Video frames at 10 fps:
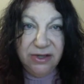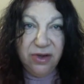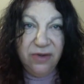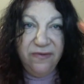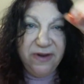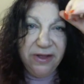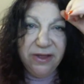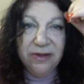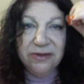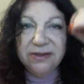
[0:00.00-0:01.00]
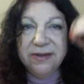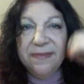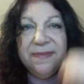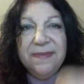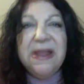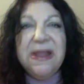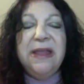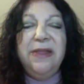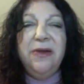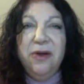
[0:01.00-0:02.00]
you've done those.
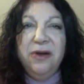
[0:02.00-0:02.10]
There